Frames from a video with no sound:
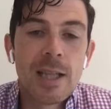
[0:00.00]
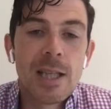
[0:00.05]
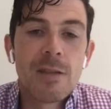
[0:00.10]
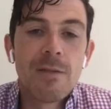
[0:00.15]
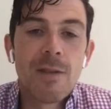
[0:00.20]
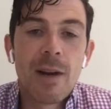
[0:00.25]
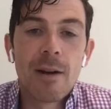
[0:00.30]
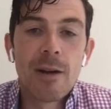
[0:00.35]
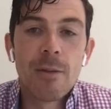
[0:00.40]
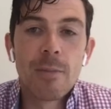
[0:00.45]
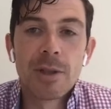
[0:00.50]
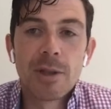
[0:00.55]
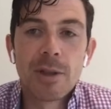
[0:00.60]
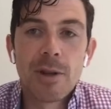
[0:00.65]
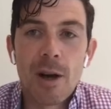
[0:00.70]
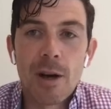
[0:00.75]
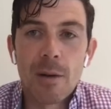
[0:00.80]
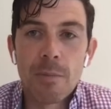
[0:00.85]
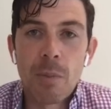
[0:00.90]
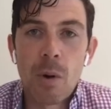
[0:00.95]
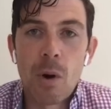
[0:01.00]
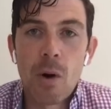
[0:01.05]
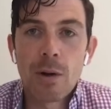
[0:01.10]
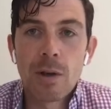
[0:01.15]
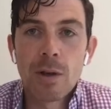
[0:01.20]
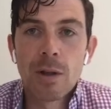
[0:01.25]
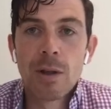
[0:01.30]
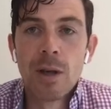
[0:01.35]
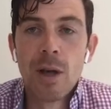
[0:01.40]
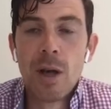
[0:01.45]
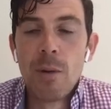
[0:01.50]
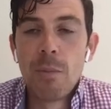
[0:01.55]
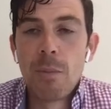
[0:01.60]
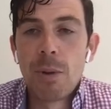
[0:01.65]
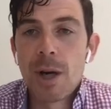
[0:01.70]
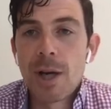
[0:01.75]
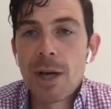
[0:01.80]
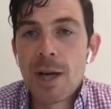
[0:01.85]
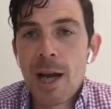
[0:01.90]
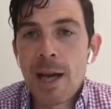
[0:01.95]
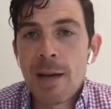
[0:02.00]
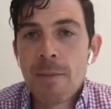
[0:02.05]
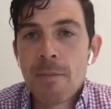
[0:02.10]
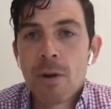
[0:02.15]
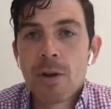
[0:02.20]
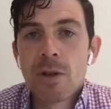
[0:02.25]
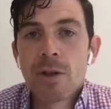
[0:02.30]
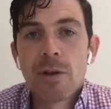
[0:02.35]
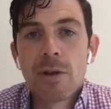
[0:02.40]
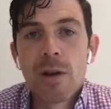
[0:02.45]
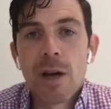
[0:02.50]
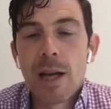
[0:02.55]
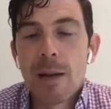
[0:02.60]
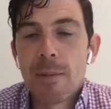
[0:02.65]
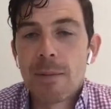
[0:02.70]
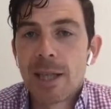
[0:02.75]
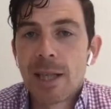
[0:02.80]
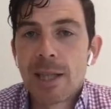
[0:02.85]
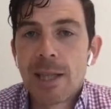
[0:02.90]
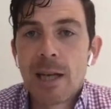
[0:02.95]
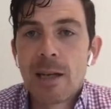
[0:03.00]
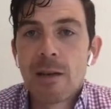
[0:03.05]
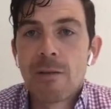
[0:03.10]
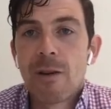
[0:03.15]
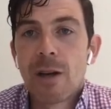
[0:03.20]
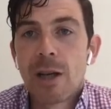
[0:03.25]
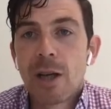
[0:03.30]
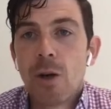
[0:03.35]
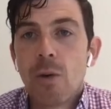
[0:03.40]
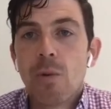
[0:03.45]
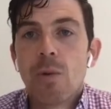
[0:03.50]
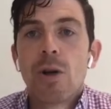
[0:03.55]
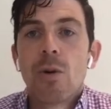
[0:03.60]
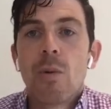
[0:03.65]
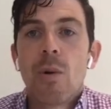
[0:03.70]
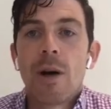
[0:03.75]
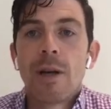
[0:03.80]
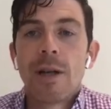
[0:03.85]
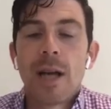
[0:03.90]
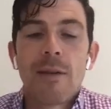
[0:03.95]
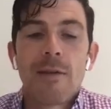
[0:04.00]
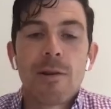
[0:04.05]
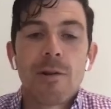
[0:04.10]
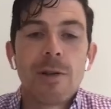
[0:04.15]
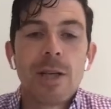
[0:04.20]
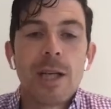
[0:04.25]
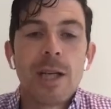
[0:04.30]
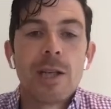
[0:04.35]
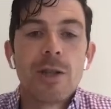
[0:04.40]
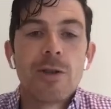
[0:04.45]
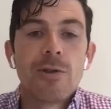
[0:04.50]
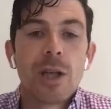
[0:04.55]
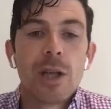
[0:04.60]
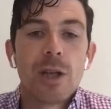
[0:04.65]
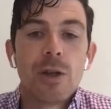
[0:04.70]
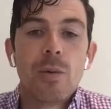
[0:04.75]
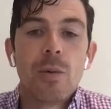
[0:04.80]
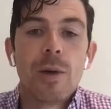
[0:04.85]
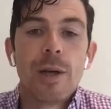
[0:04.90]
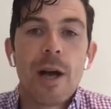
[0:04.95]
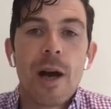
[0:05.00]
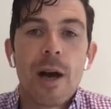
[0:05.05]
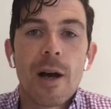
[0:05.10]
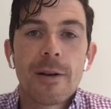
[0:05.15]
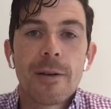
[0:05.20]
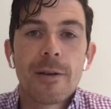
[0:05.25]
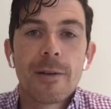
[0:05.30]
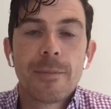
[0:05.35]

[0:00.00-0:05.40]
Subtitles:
that these variables are not important, but at 9 months, they're not able to identify who will go on to have a re-injury and who will not.